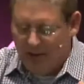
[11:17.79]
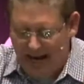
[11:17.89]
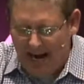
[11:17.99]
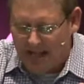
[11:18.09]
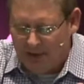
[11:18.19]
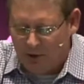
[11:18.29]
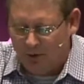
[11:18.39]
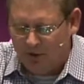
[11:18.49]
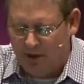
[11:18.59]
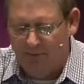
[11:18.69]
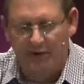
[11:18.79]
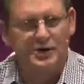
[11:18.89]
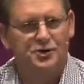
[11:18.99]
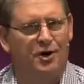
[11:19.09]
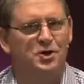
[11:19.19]
would Hollywood
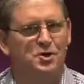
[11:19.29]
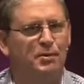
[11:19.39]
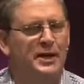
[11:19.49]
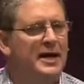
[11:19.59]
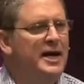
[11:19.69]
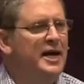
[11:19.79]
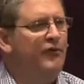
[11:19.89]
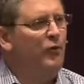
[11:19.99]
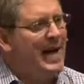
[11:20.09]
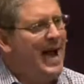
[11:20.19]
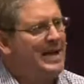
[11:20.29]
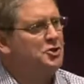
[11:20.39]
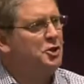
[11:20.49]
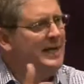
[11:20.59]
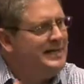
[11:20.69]
Community Church be if we
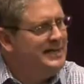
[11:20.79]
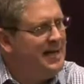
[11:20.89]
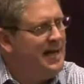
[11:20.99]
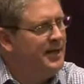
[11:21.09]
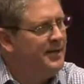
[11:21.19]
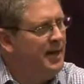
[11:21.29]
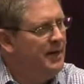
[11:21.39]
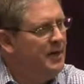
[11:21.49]
actually did